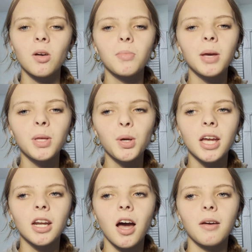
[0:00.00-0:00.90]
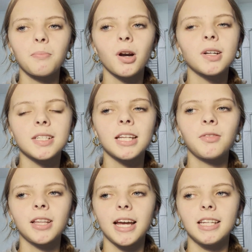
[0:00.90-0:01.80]
Maybe you cannot personally
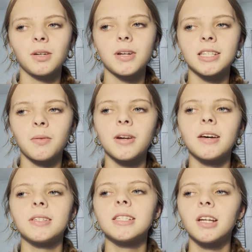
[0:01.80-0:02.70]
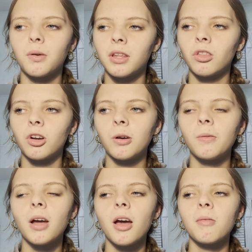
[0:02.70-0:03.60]
relate to what someone else is going through,